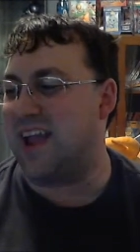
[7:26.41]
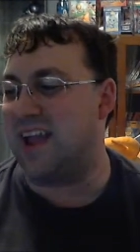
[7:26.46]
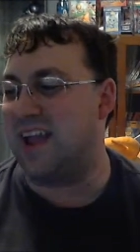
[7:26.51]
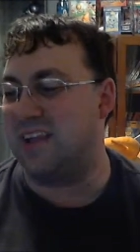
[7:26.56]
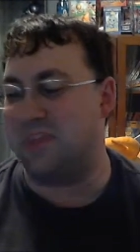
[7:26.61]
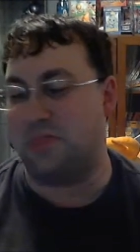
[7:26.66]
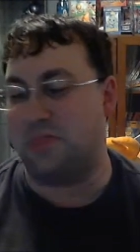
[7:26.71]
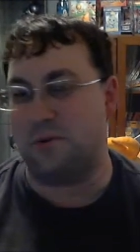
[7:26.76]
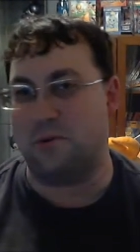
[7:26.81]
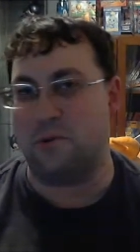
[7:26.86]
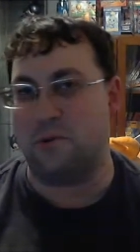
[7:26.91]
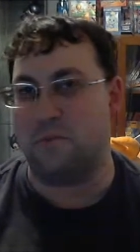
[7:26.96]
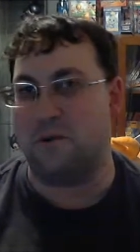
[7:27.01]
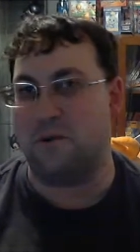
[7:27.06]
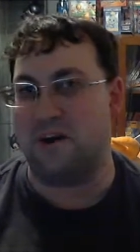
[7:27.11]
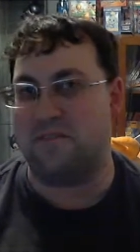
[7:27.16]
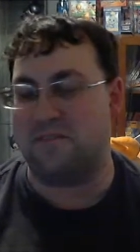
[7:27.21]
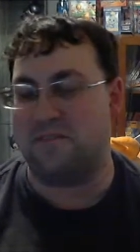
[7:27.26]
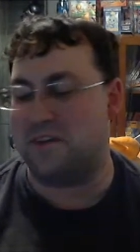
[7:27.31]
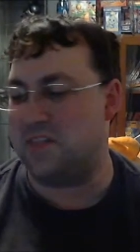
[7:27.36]
kind of threw him
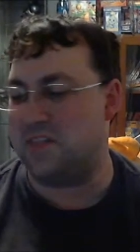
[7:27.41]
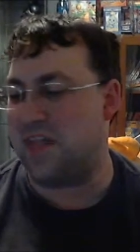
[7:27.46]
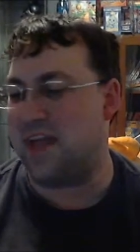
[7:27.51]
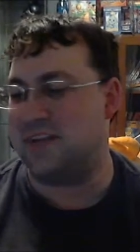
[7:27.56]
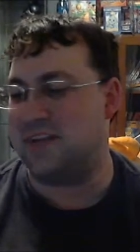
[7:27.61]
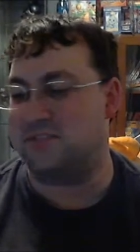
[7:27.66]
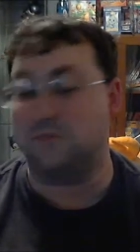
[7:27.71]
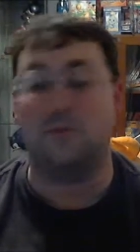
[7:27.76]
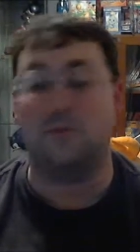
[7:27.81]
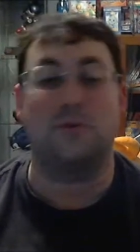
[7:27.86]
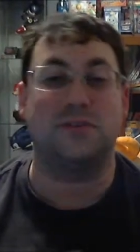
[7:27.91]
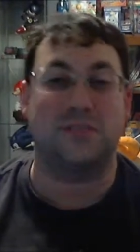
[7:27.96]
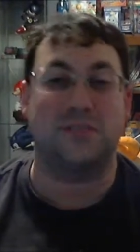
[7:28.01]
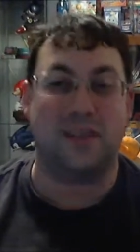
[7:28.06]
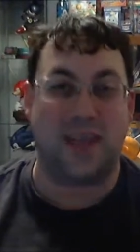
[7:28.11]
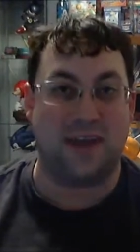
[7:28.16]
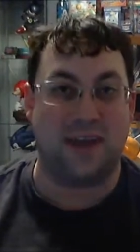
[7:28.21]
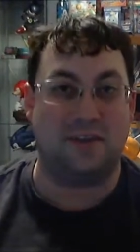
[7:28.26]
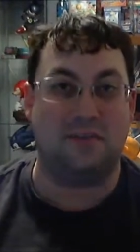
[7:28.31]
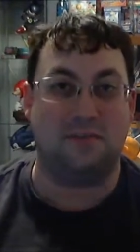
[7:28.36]
off on that. So of course
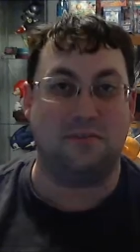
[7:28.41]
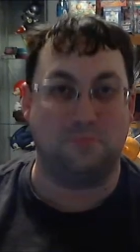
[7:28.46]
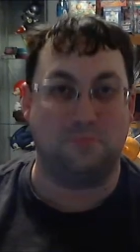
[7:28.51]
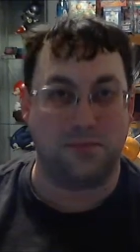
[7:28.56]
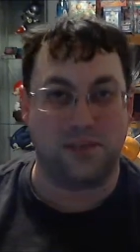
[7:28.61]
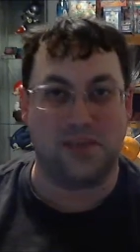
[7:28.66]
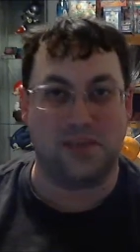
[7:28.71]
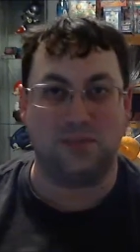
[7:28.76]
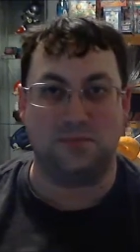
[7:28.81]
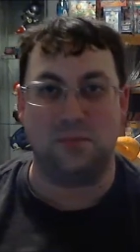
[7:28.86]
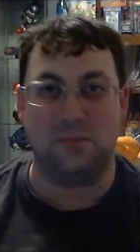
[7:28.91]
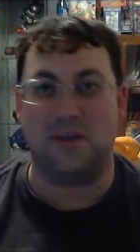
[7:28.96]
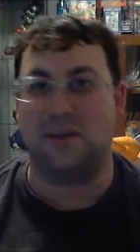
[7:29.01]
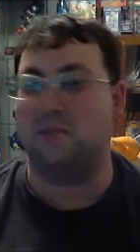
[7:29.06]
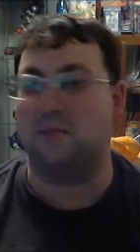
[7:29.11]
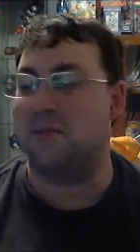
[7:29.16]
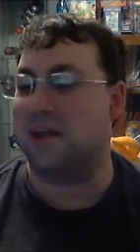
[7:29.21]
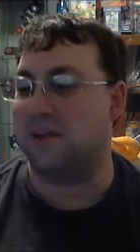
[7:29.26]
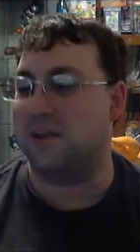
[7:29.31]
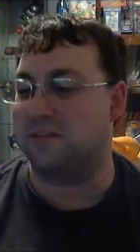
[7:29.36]
he had to play as
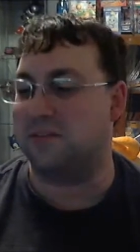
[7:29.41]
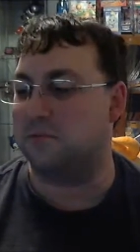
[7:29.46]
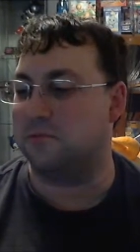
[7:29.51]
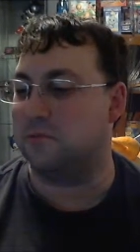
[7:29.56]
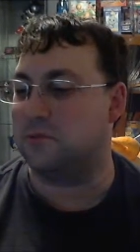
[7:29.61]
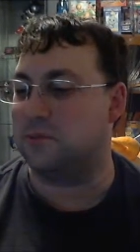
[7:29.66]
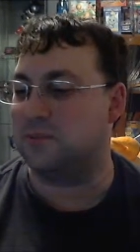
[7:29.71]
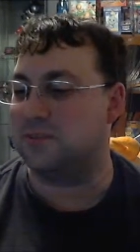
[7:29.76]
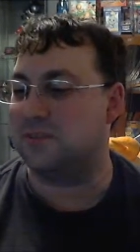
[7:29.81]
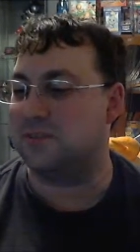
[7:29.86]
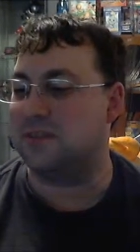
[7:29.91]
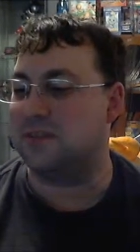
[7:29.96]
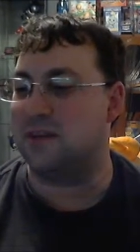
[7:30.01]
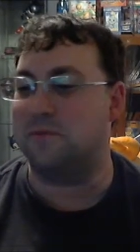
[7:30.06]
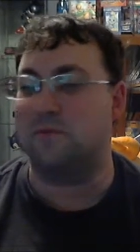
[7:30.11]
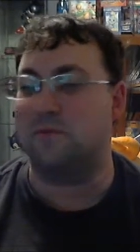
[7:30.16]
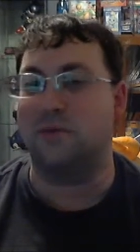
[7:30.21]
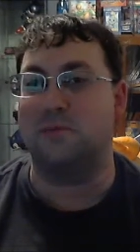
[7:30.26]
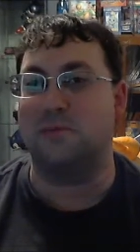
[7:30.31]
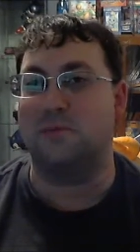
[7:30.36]
Mega Man through most of the time
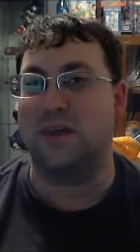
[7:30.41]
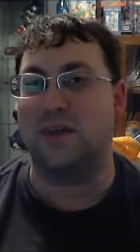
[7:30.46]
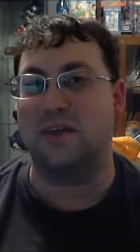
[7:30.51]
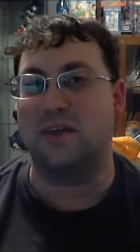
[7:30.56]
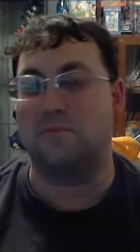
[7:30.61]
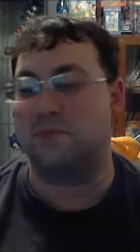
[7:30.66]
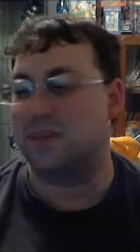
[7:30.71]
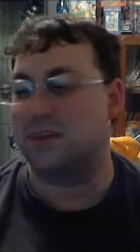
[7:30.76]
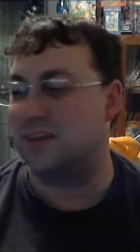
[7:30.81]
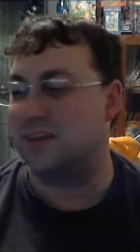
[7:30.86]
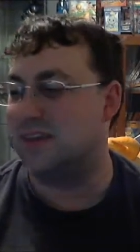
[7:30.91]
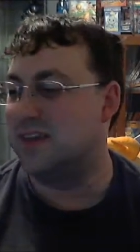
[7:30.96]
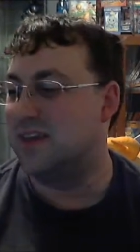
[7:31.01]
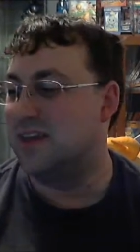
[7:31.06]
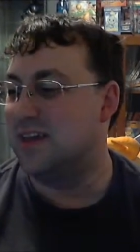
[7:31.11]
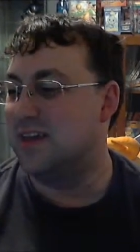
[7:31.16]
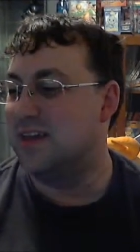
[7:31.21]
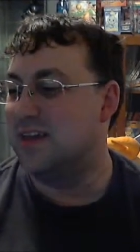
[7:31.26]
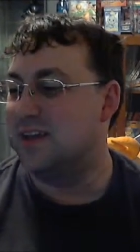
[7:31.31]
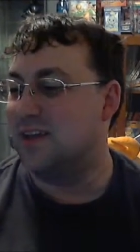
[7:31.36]
that we played, but
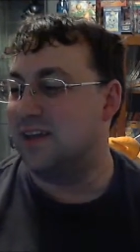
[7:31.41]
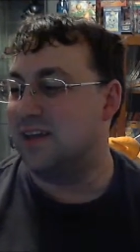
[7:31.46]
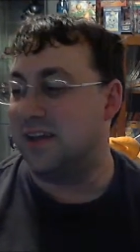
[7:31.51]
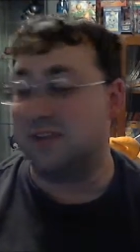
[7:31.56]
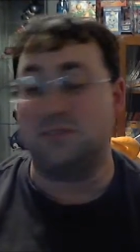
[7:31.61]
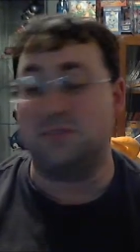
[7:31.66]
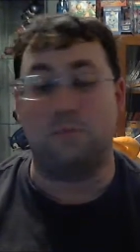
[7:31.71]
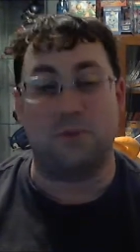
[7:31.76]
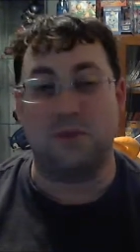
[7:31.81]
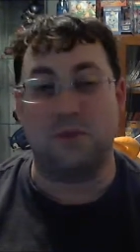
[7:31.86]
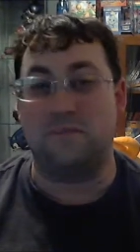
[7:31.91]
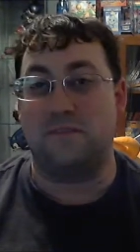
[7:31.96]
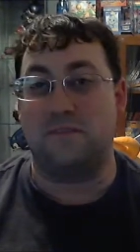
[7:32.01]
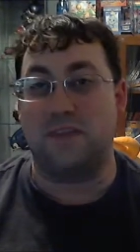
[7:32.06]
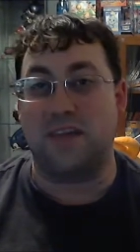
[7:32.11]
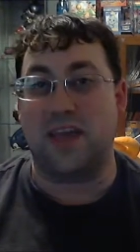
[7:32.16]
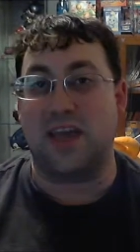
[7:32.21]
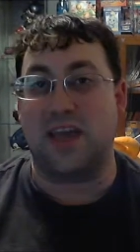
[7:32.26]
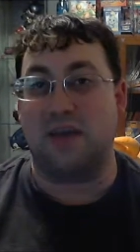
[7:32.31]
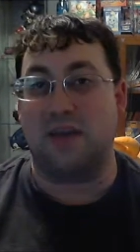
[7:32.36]
it's a pretty
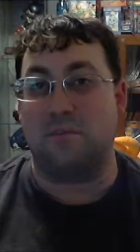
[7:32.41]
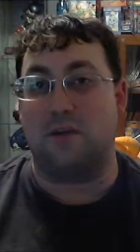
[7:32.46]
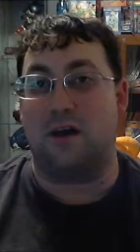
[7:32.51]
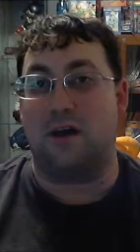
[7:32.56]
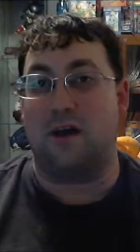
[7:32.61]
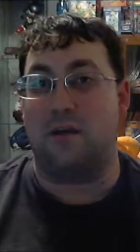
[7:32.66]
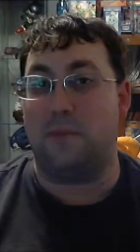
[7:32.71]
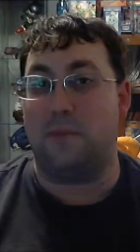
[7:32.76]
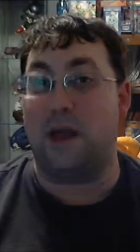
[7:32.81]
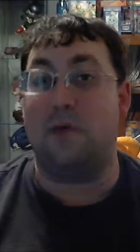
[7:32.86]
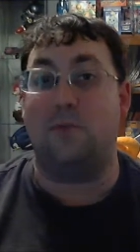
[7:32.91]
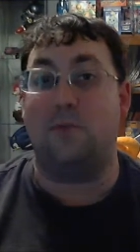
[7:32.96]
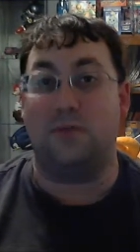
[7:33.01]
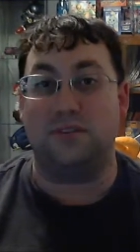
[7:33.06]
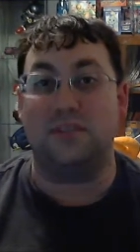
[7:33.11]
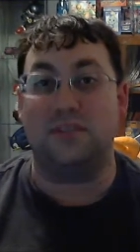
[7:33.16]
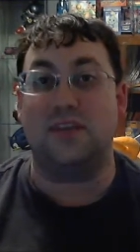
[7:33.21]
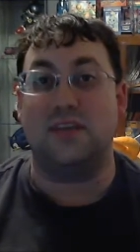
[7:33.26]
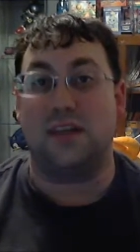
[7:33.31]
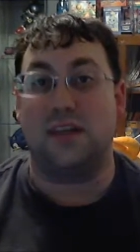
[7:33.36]
fun game. Um, I
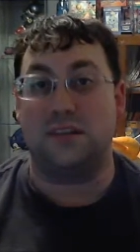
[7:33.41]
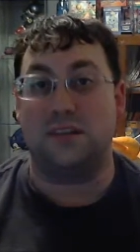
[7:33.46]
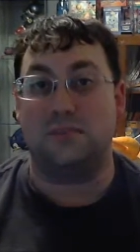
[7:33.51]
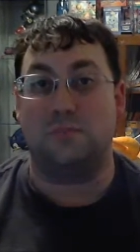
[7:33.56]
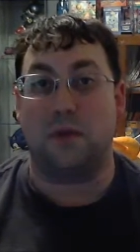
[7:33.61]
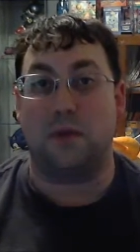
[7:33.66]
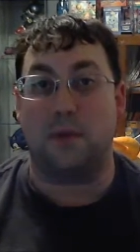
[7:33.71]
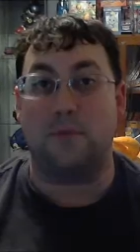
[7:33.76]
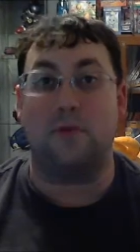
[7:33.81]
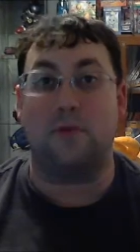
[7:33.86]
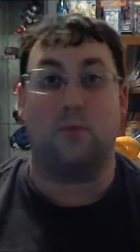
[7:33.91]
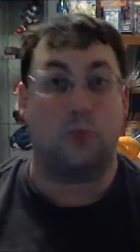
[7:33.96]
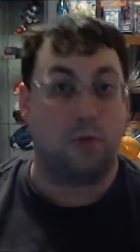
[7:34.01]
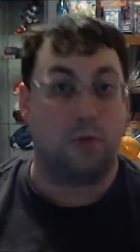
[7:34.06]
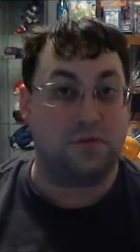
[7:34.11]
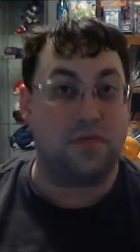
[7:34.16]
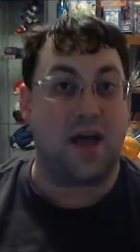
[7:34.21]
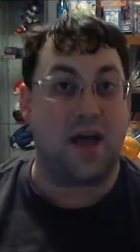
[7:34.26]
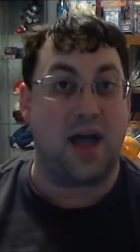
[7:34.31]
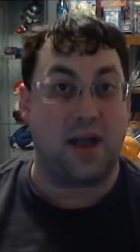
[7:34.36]
would say it's probably
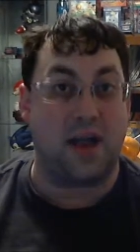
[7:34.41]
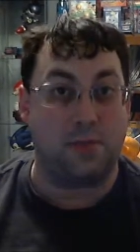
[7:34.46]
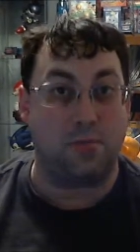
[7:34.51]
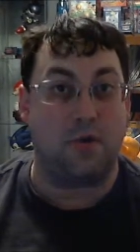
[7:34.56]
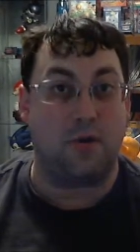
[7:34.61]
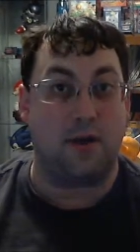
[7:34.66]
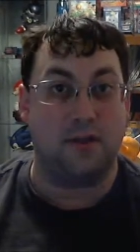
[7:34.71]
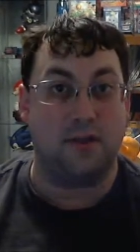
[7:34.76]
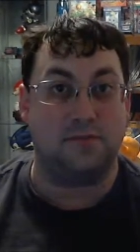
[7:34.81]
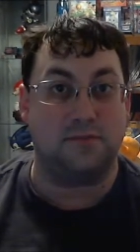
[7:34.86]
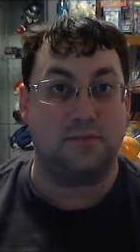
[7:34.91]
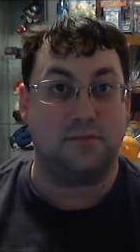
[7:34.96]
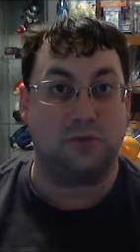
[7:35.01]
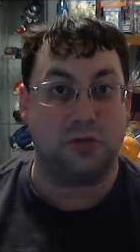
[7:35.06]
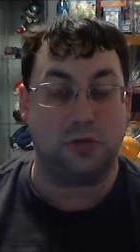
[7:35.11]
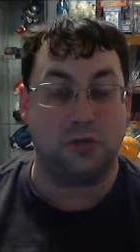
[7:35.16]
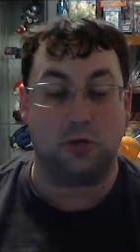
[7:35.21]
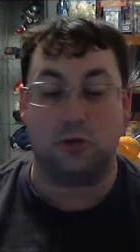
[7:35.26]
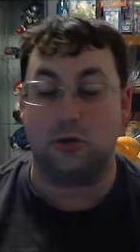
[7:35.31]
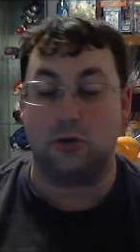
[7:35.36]
worth the high price for
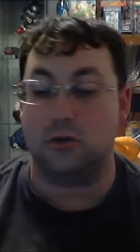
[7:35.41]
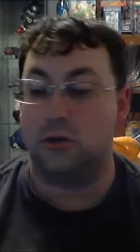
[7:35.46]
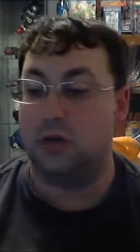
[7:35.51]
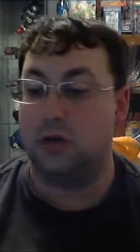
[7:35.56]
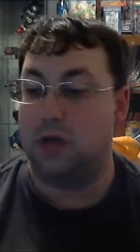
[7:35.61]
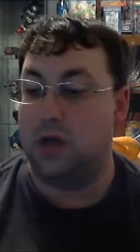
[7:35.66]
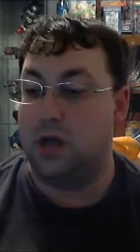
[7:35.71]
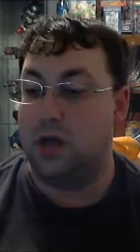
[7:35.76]
sure.